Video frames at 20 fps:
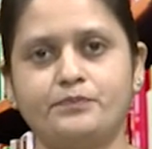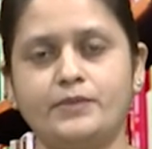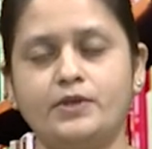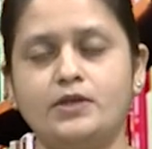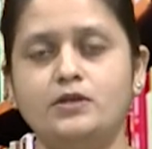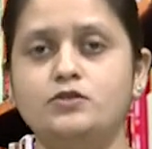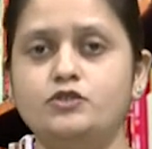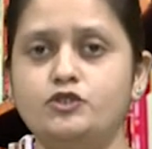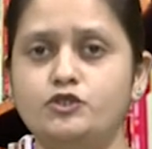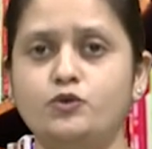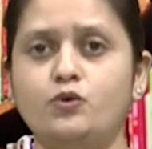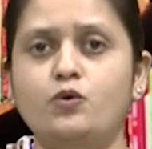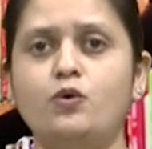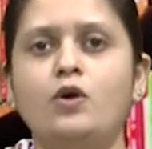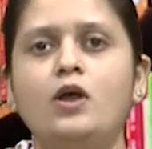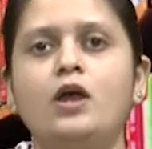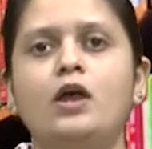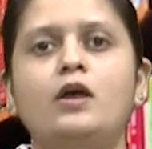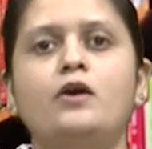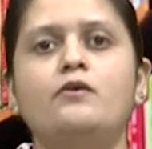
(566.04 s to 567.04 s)
So,
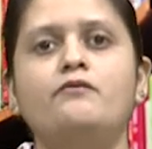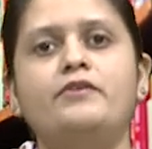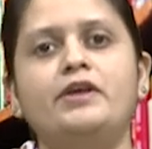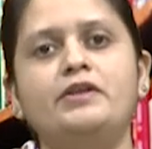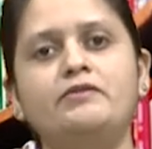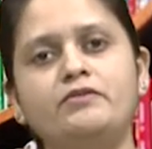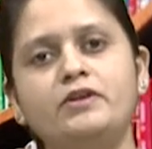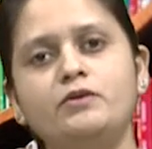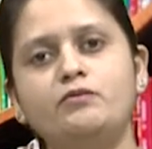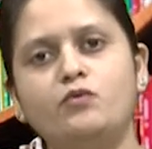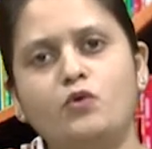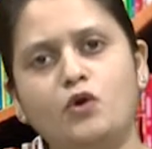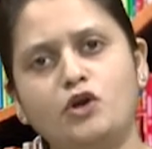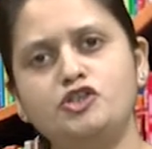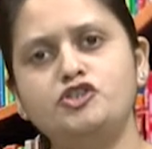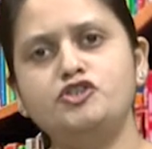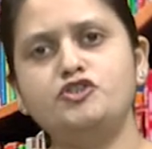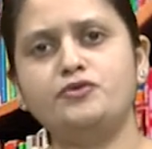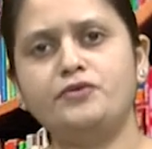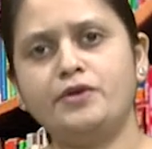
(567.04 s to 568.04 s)
when we
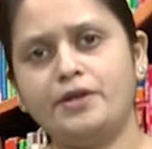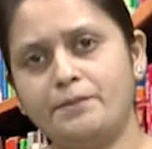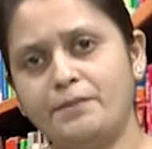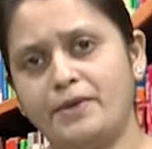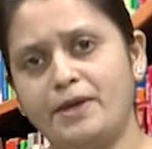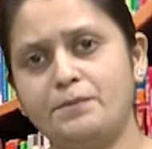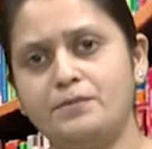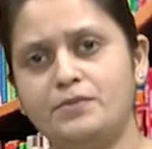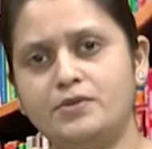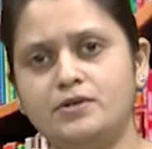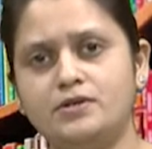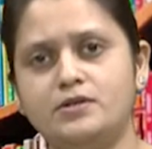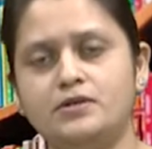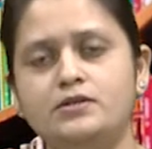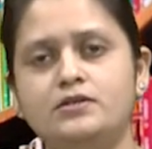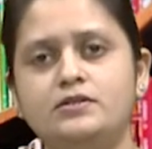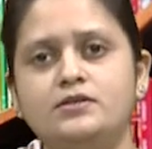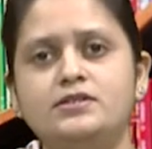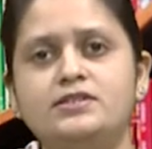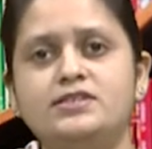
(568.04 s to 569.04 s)
want to remember
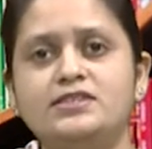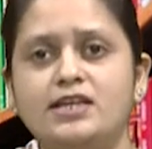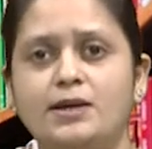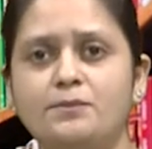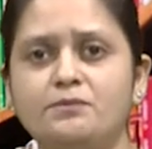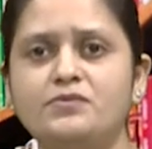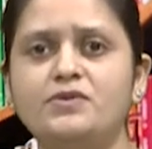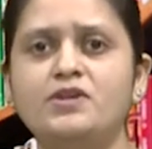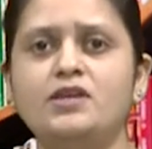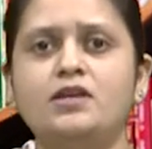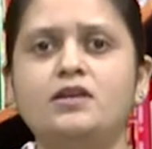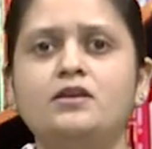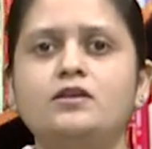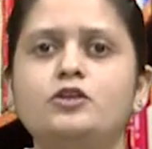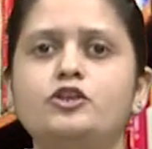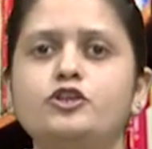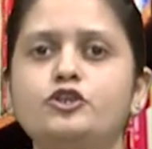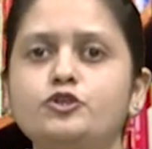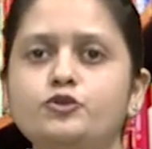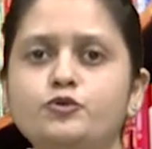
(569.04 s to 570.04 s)
something
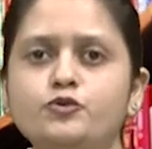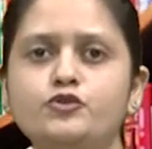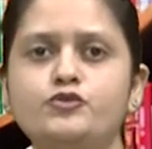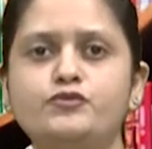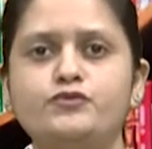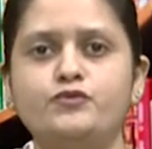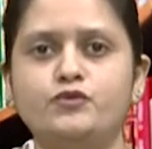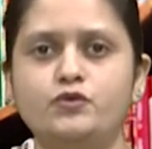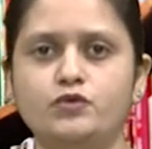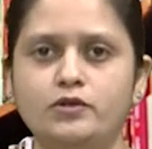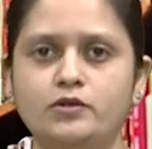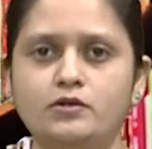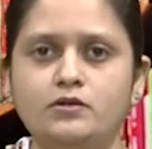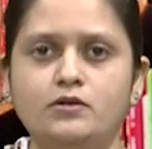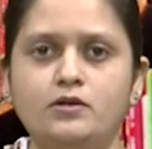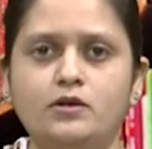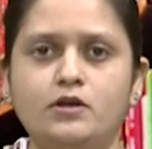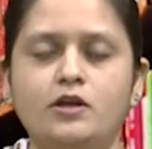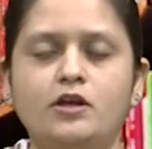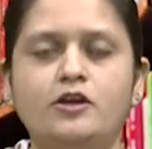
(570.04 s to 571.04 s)
useful
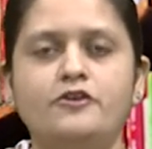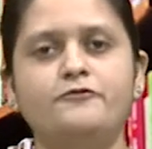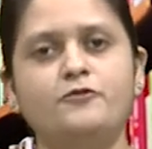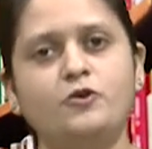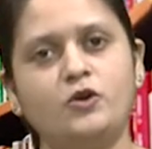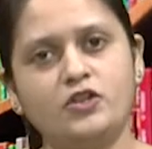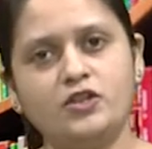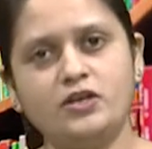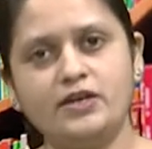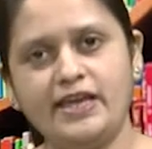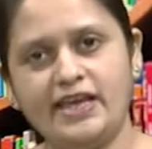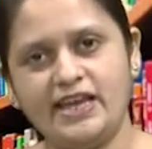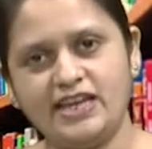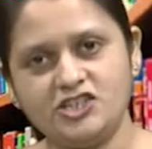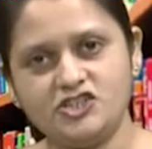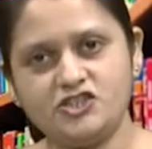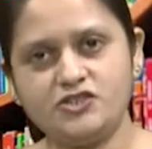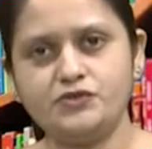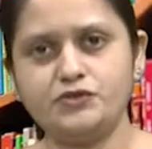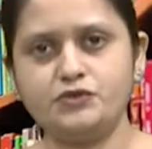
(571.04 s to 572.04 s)
for the
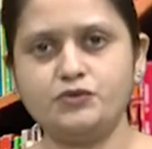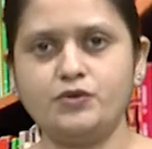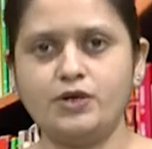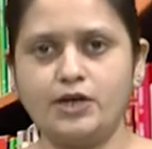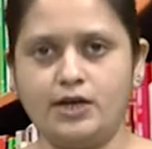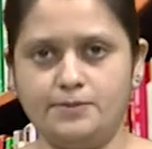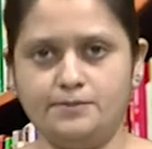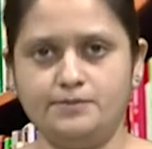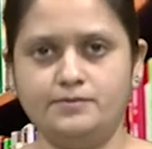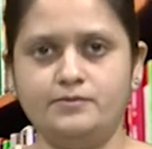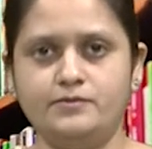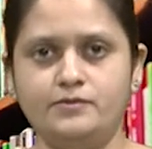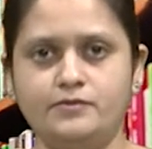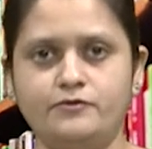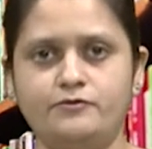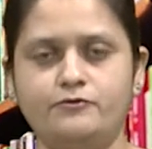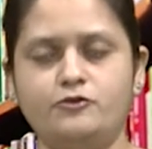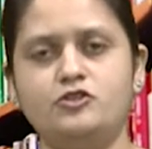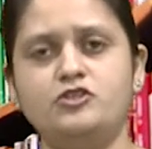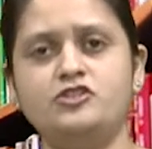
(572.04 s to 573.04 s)
ages to come,
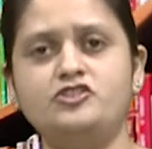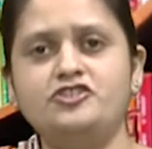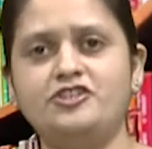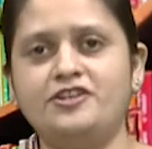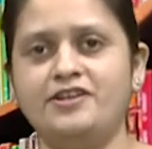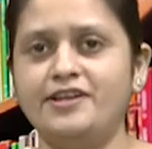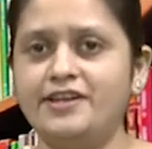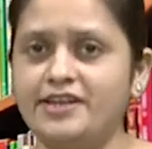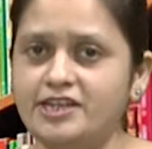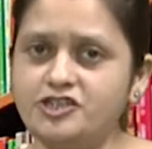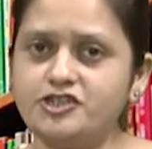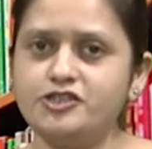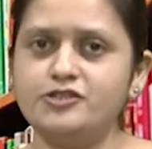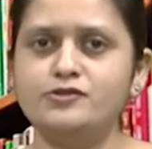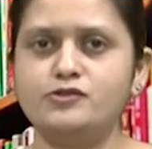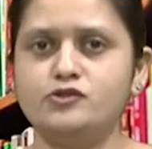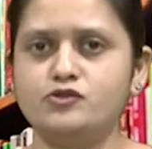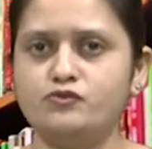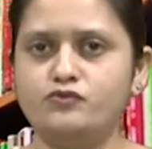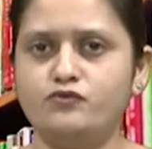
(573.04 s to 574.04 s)
for the
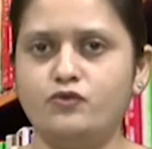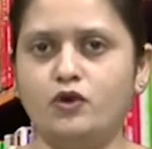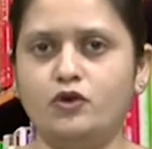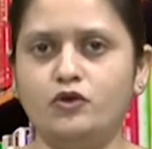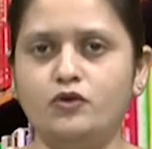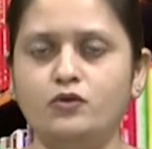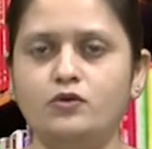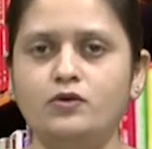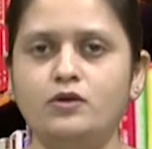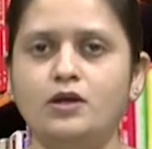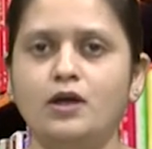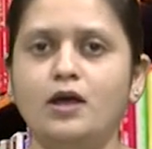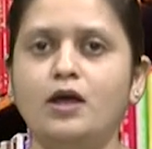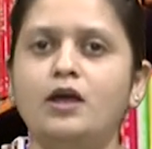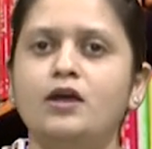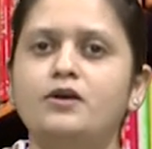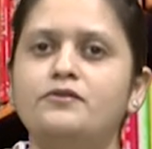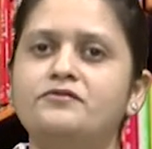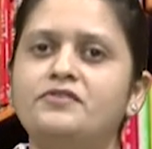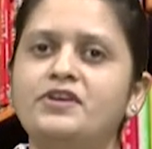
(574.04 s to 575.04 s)
generations to follow,
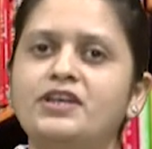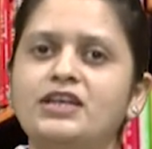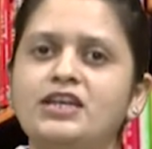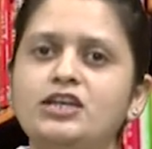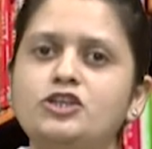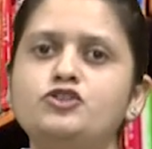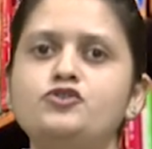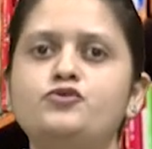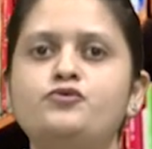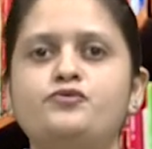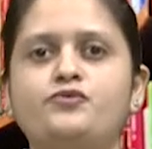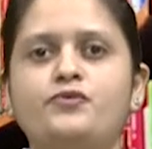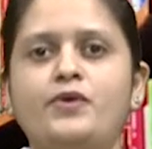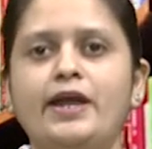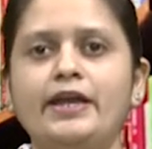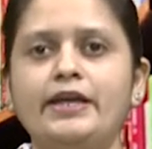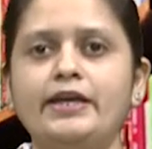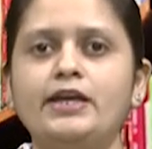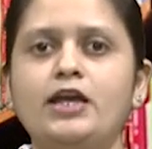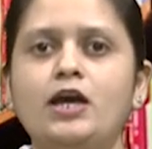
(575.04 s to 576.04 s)
we need to
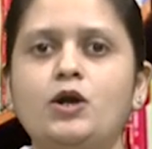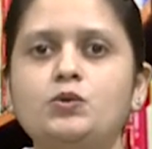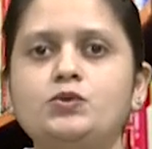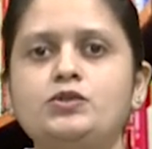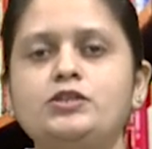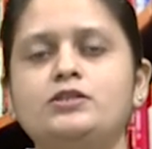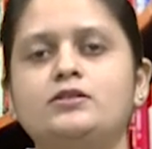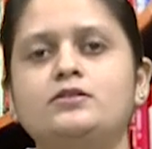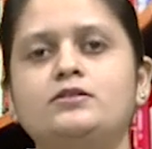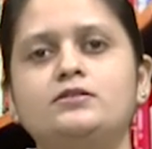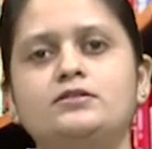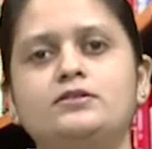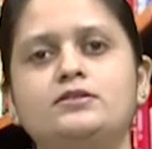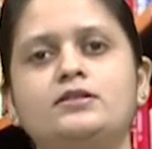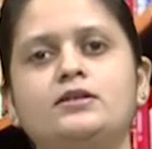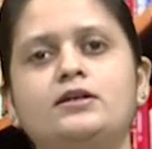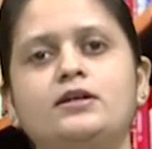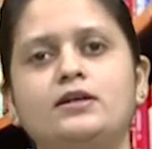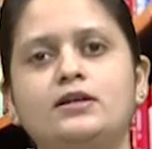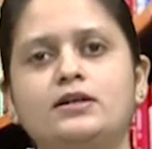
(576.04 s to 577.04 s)
find out
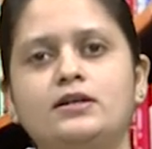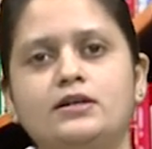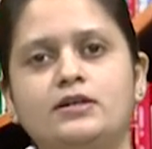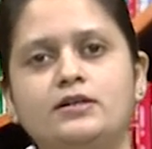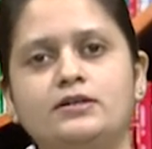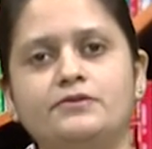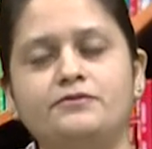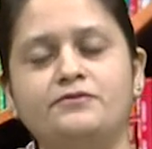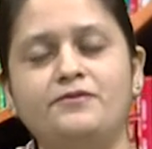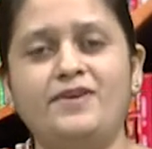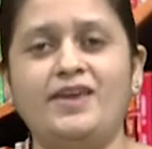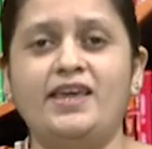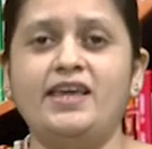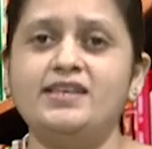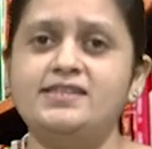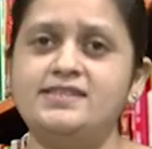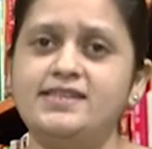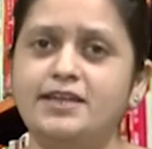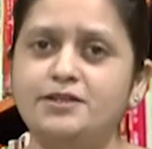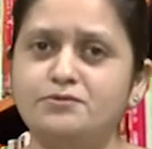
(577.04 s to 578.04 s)

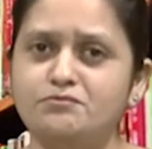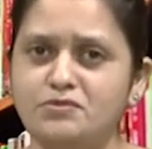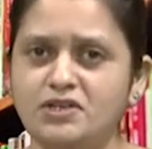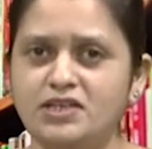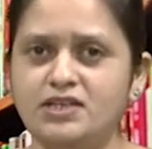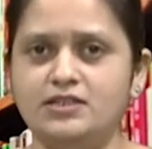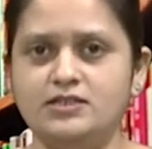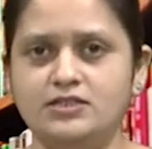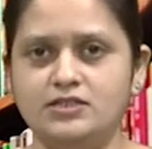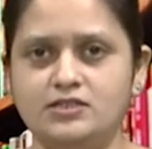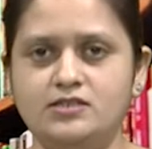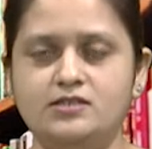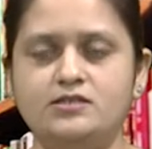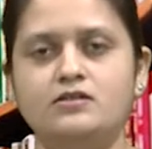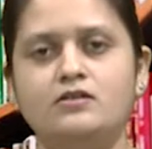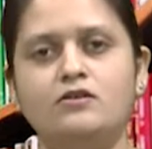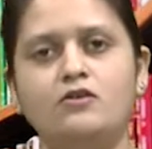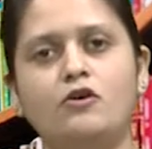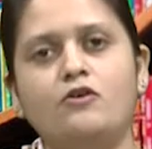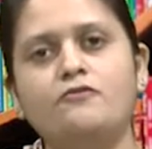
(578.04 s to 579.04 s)
ways and means
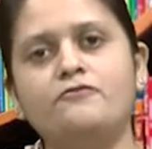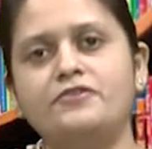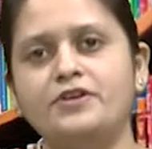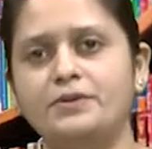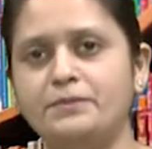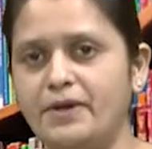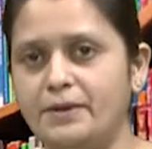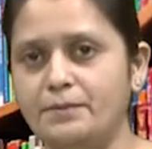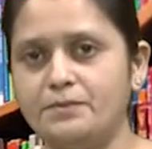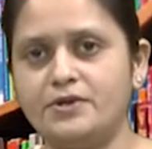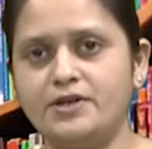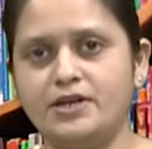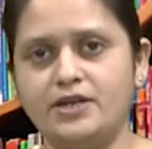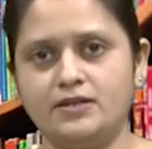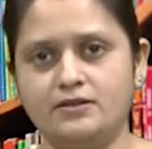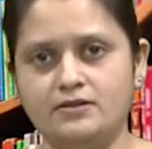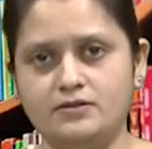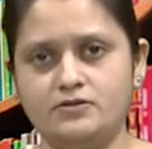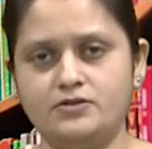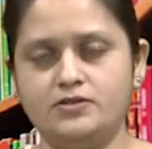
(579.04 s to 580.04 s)
of remembering
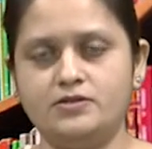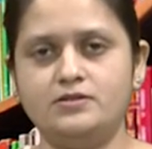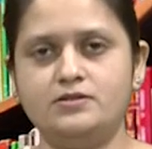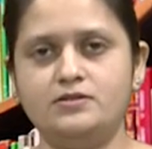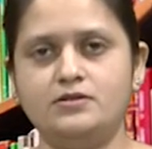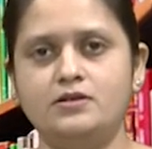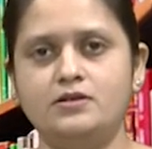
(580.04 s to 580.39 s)
this.